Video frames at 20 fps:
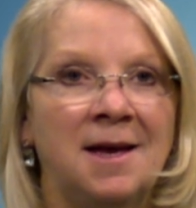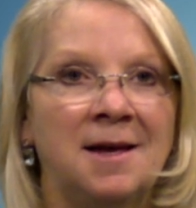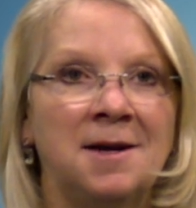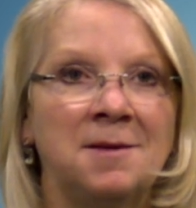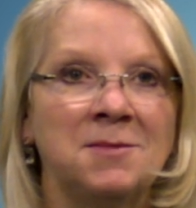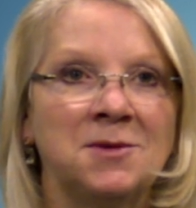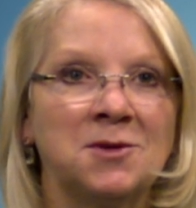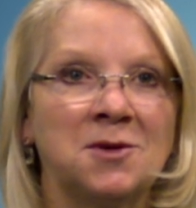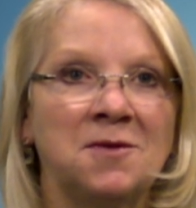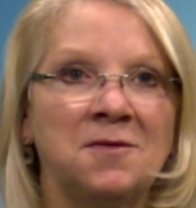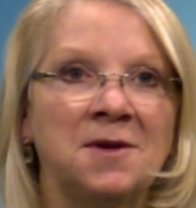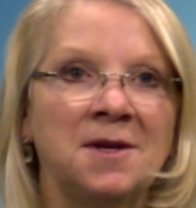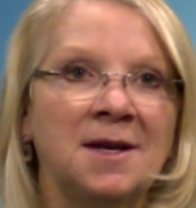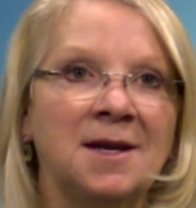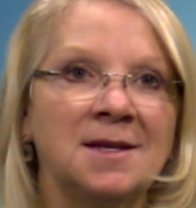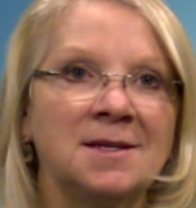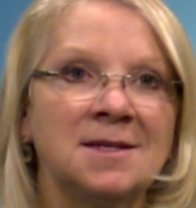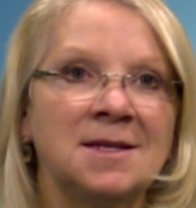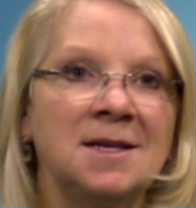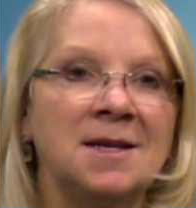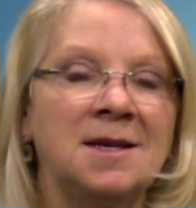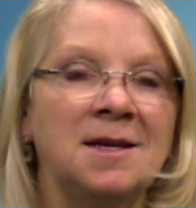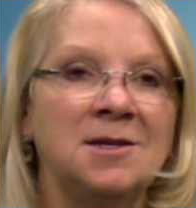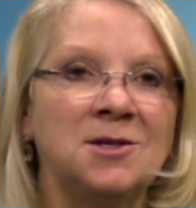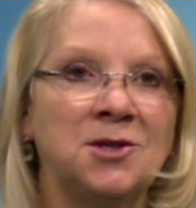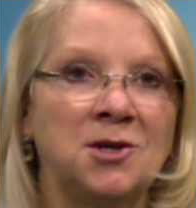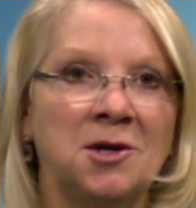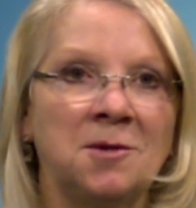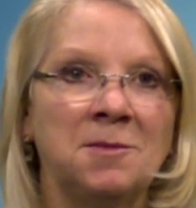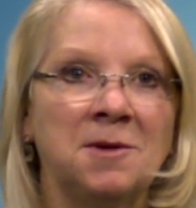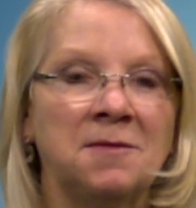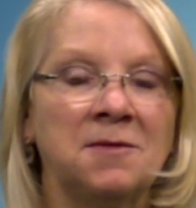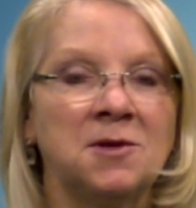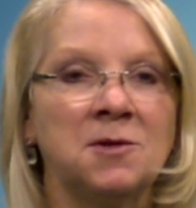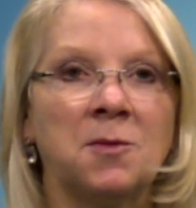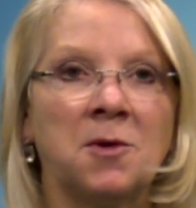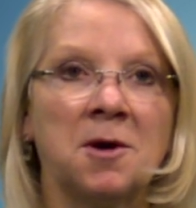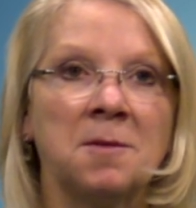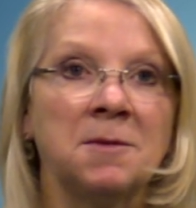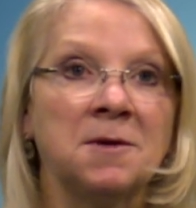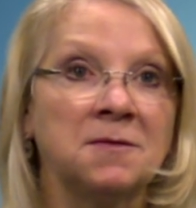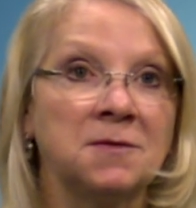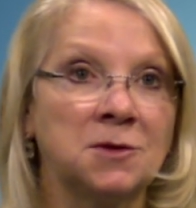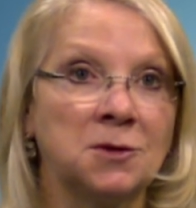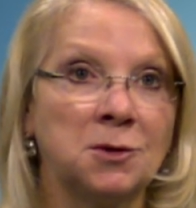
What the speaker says: and I'm serving as the Chairman of the Department of